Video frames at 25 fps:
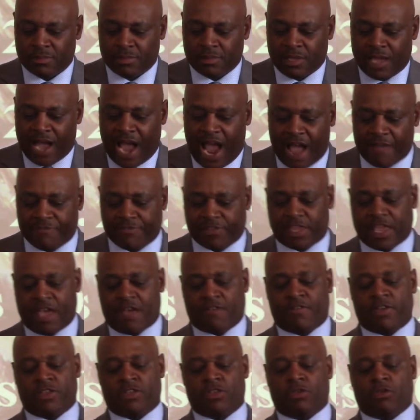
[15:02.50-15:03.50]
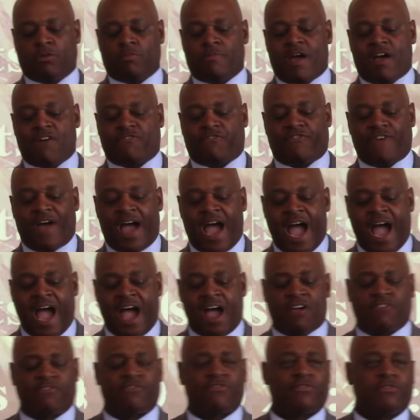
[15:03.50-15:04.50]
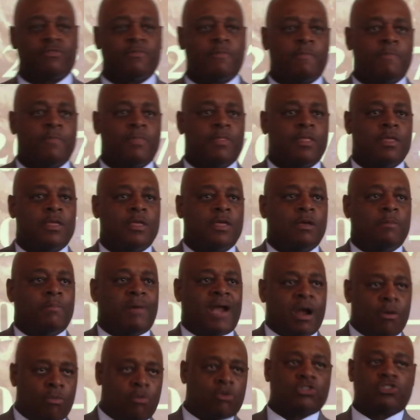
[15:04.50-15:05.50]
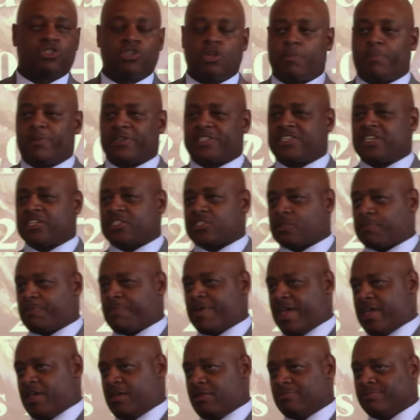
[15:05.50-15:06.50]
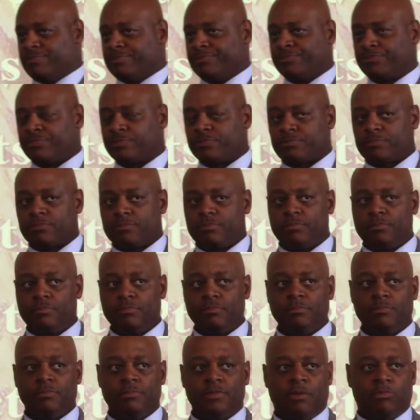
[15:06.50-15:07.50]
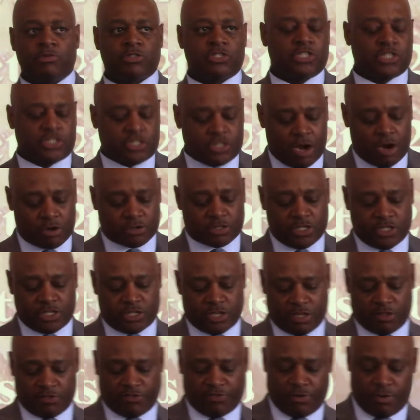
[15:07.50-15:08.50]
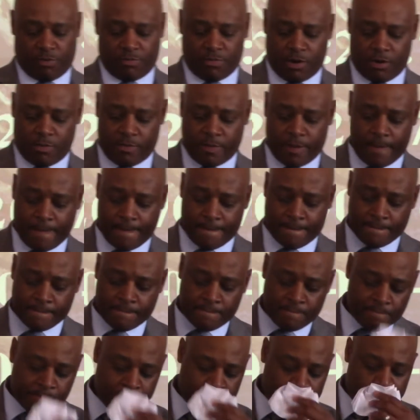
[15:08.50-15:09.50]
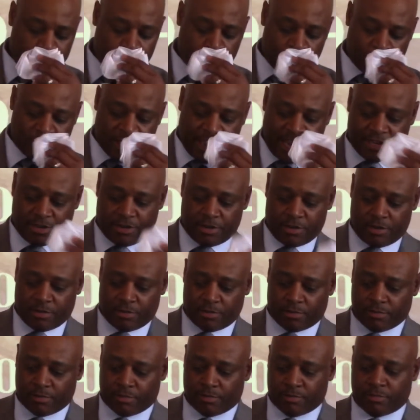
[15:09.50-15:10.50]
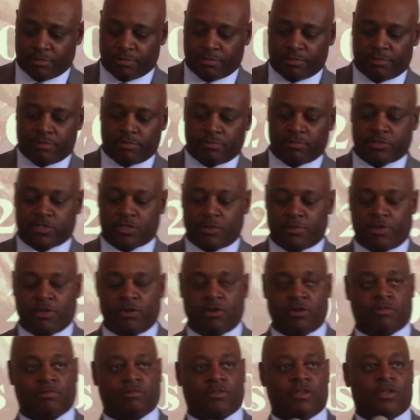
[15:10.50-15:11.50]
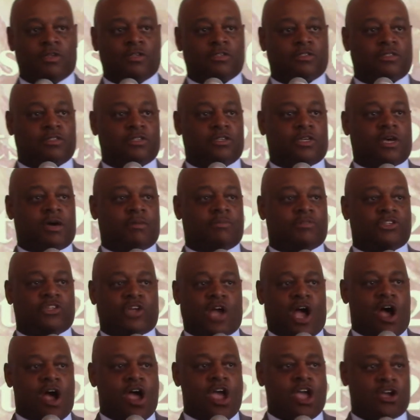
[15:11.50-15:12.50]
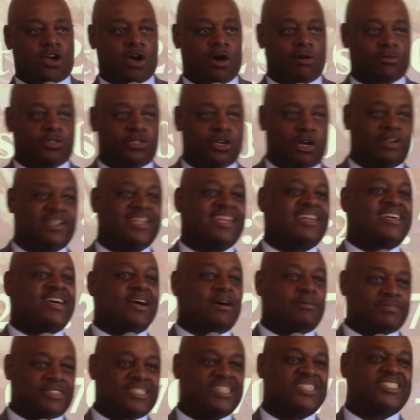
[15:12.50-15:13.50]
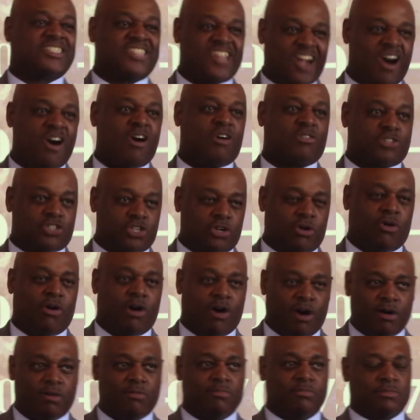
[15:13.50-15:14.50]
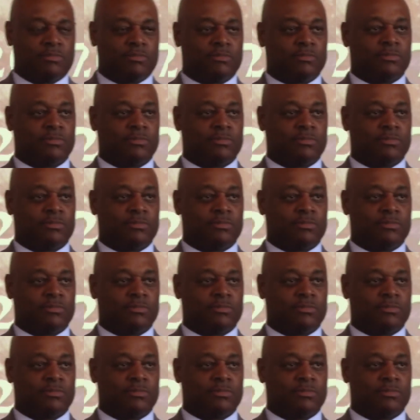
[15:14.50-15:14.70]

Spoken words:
I've given you my five, but I want you to participate. I want you to talk to each other for a moment. I do. Some of you don't, so you come to church. I ain't come to talk to you, come just talk to them.